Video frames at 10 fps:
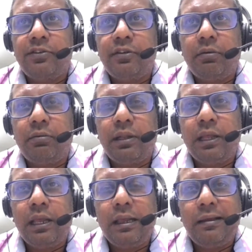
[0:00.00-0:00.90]
So
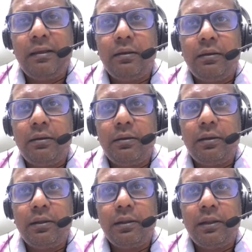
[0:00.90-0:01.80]

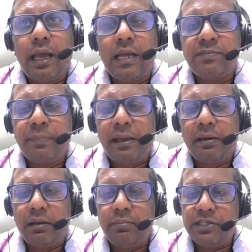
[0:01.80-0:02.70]
there has
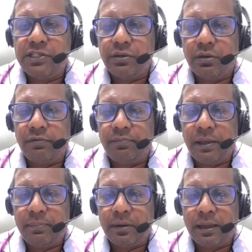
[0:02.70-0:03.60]
been a mixture of
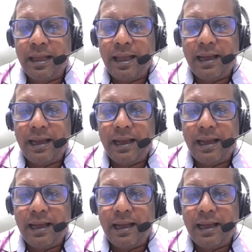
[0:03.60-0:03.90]
people,